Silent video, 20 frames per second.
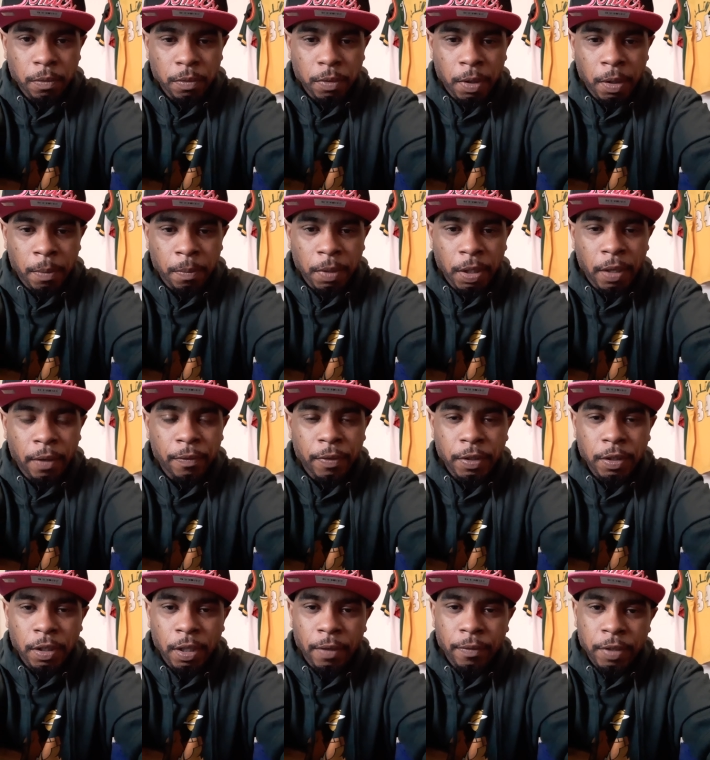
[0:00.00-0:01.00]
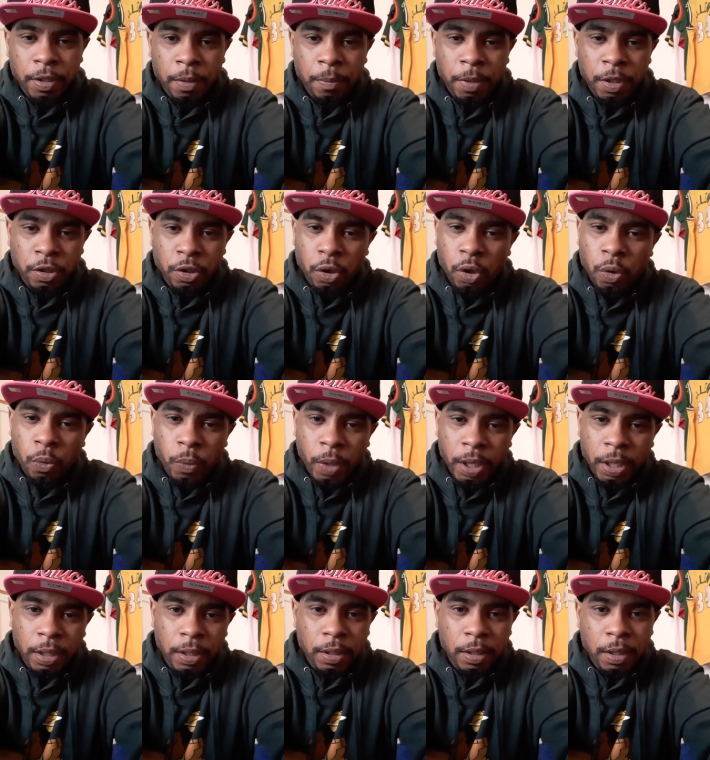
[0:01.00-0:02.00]
um, loved loved him in your own
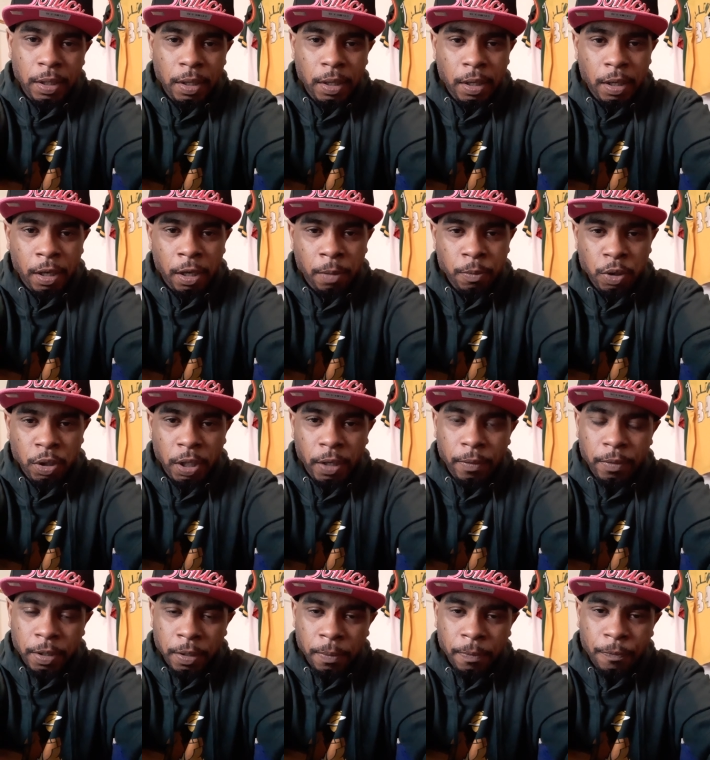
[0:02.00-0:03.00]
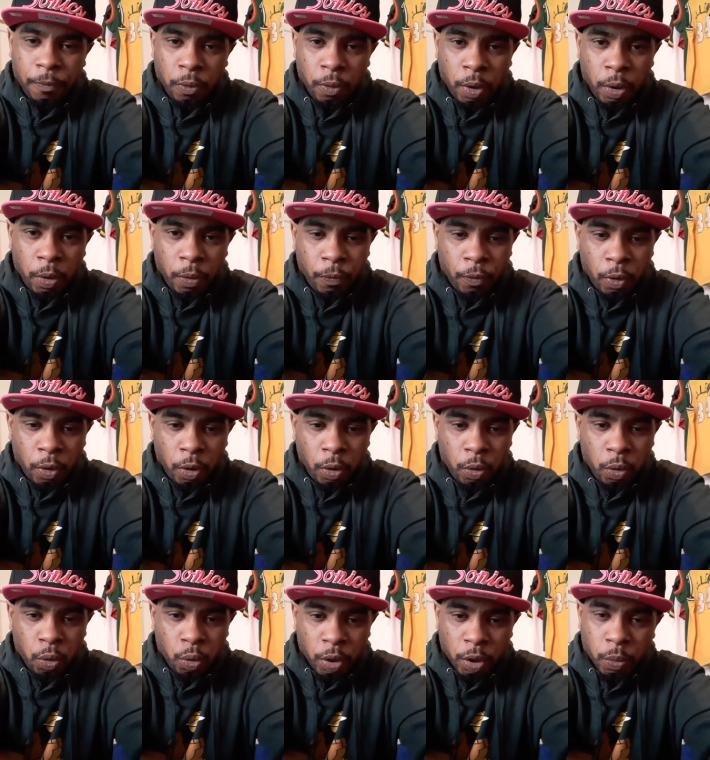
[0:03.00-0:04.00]
way. Um, you loved him for for
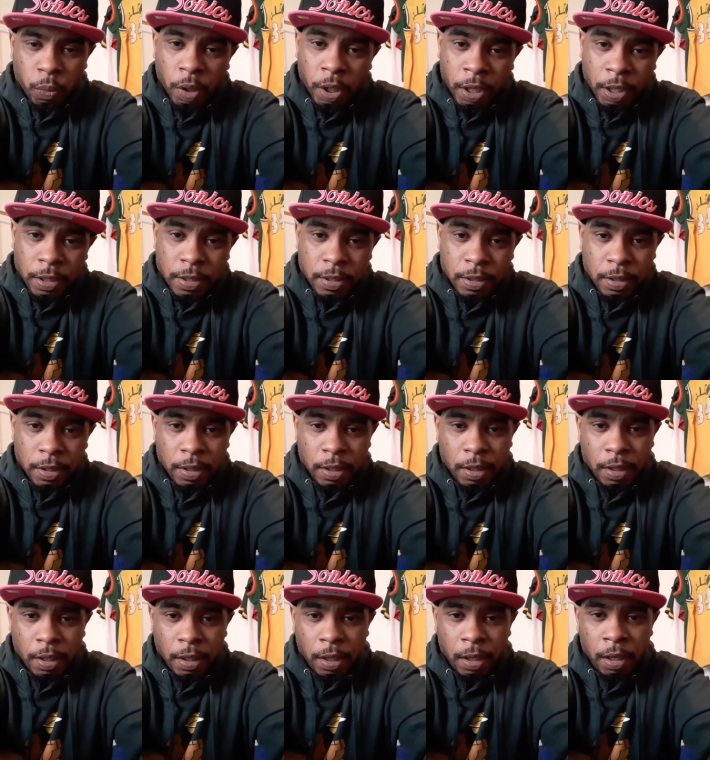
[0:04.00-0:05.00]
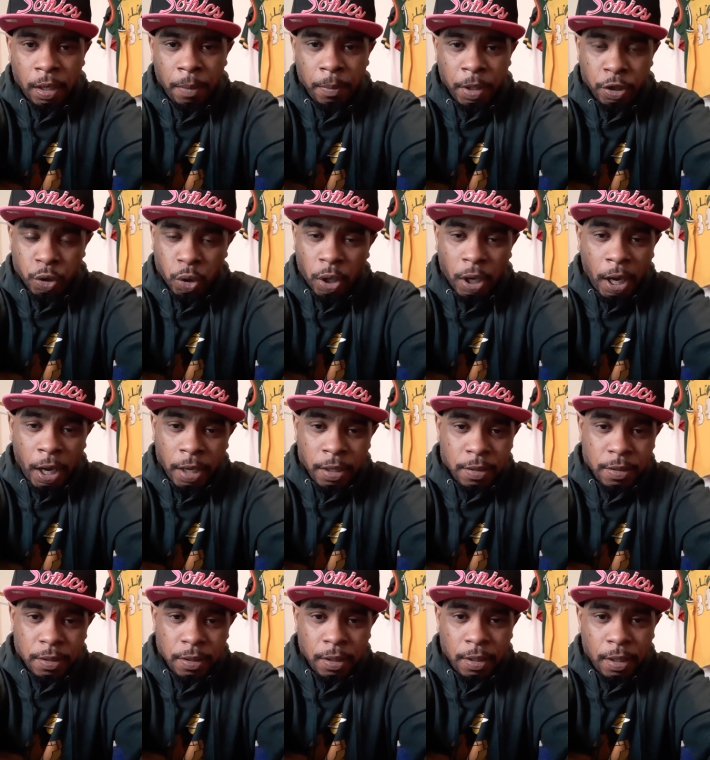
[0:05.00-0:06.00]
who he was, um, in your
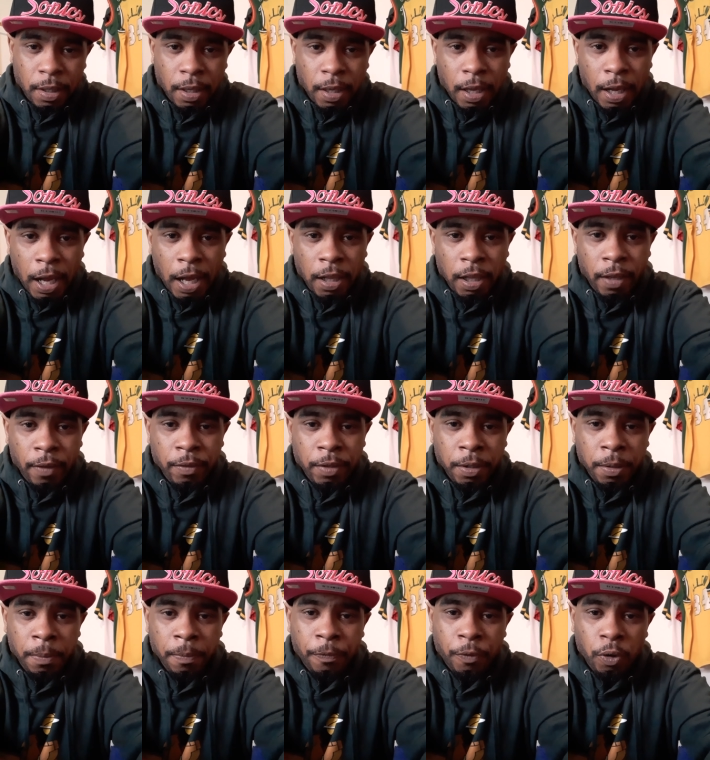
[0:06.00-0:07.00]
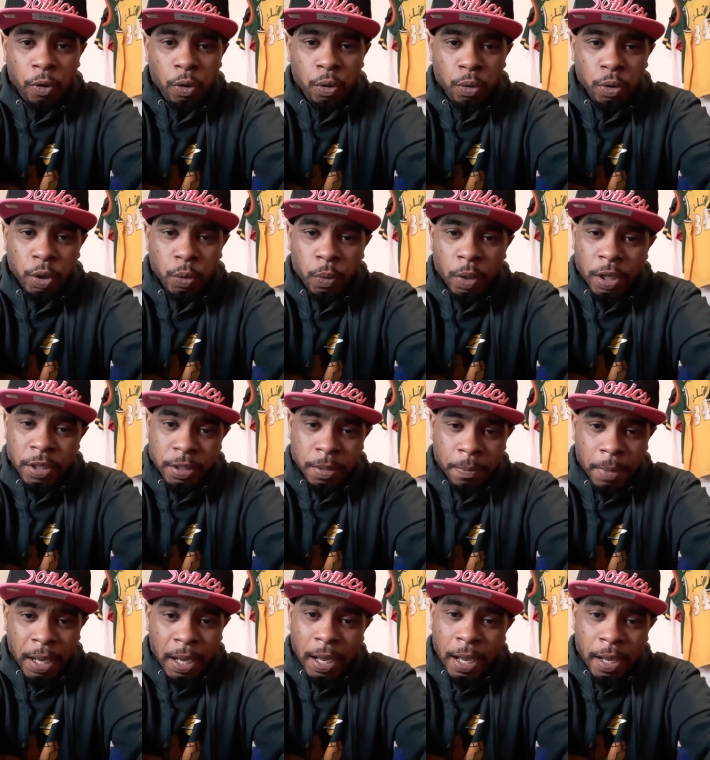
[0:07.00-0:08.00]
eyes. I loved him for who he was in
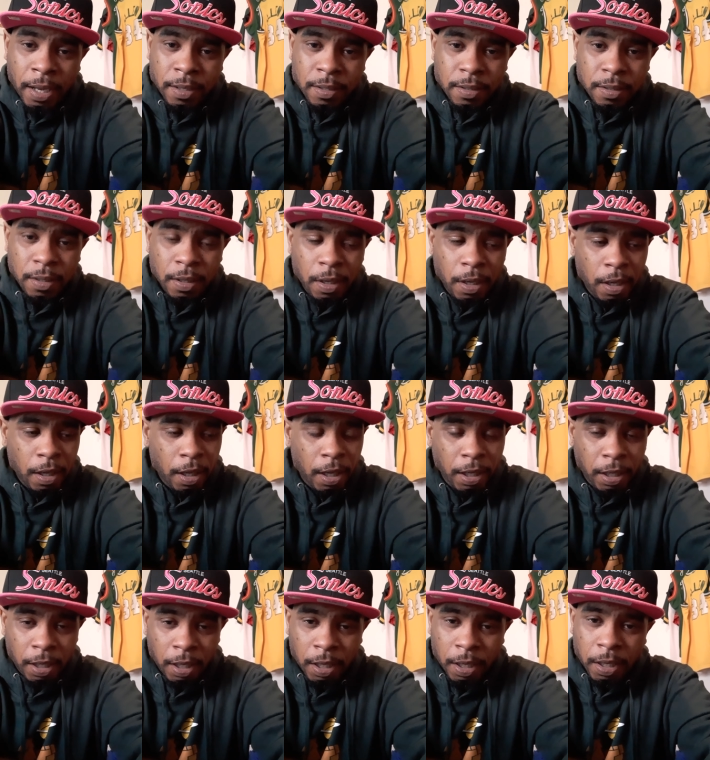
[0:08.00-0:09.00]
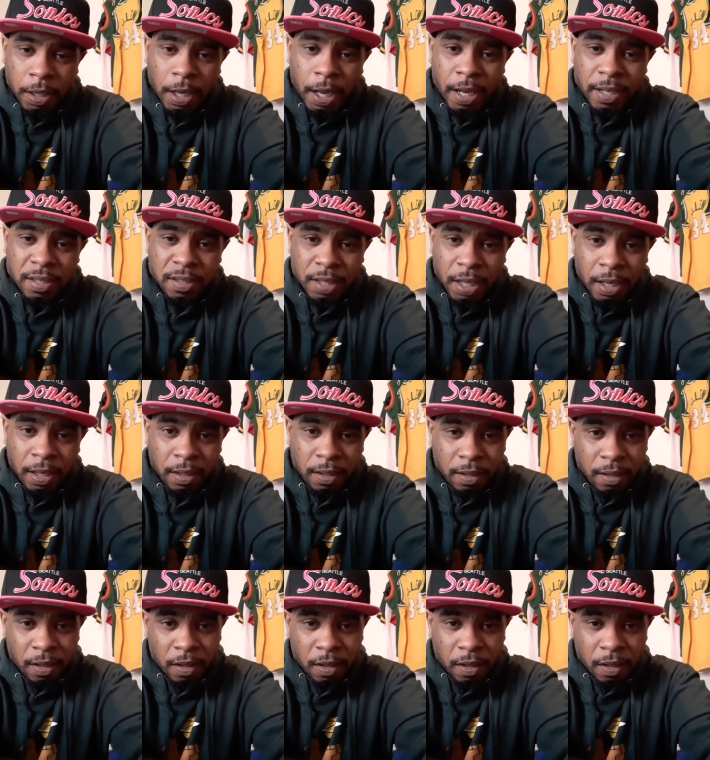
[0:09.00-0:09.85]
my eyes. Again, I state